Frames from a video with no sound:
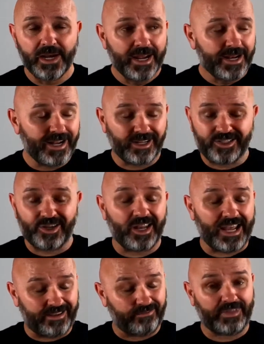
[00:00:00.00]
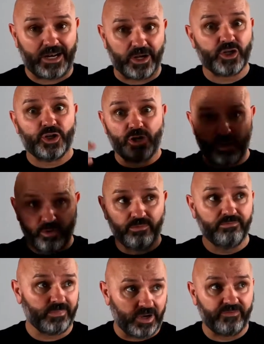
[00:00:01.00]
Now, it's not like that I should know
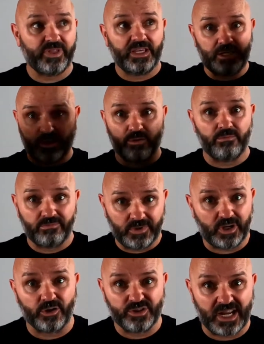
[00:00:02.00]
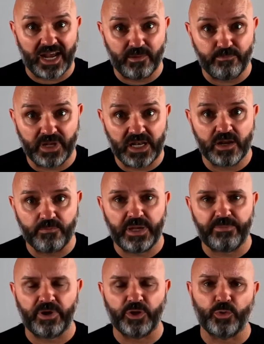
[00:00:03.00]
of the, close to 8 billion
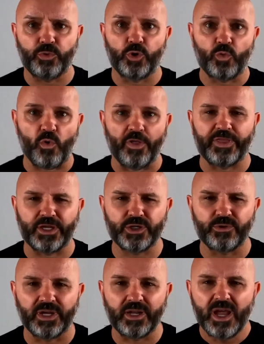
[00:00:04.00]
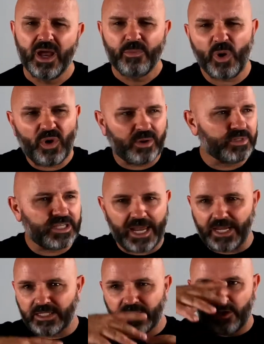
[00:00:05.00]
people in the world what they're doing. But what I'm saying
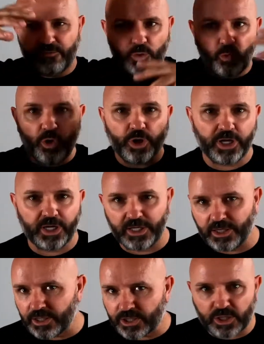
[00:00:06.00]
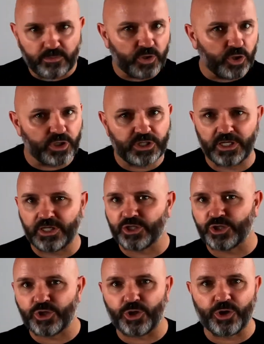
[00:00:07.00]
is that if you're working in this community, in this
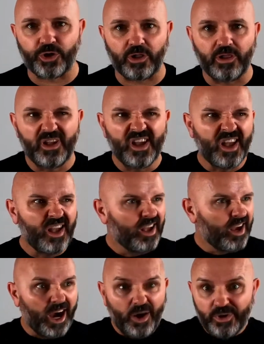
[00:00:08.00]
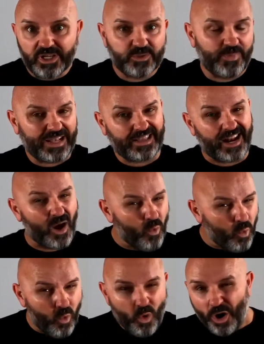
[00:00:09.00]
circle, I would expect that I
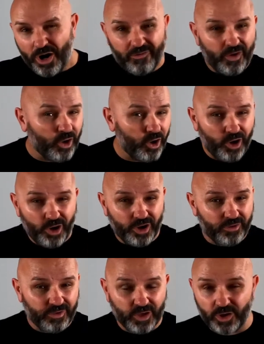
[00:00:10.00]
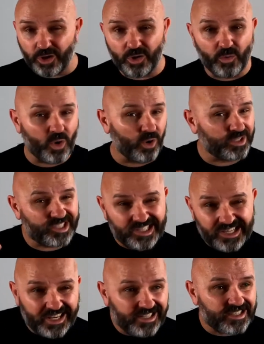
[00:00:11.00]
would have heard of you or
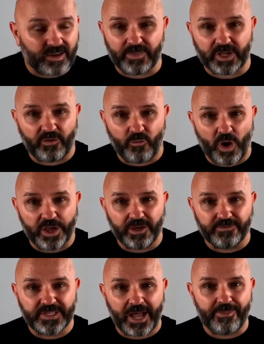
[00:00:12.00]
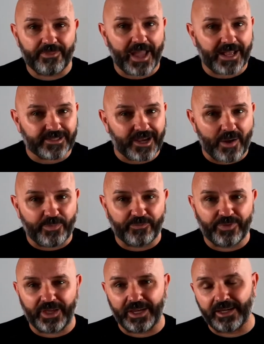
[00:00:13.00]
seen something of what you've done, that type of
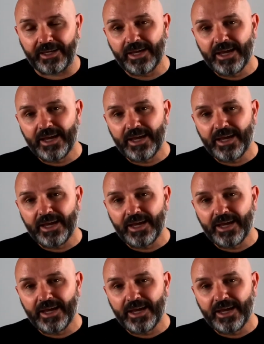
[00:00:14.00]
thing.